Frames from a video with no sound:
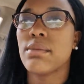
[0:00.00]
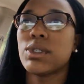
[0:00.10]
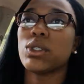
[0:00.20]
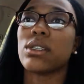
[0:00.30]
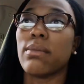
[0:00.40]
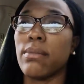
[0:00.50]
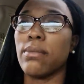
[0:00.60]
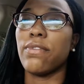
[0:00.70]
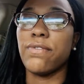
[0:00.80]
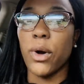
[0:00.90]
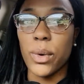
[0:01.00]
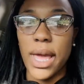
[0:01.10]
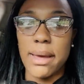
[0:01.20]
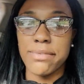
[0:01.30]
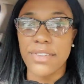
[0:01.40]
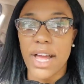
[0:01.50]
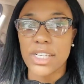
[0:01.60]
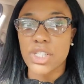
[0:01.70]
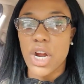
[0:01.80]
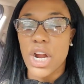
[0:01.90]
do some vocab
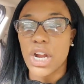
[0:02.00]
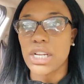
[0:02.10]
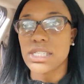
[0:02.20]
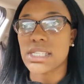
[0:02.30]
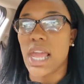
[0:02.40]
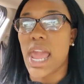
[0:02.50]
flashcards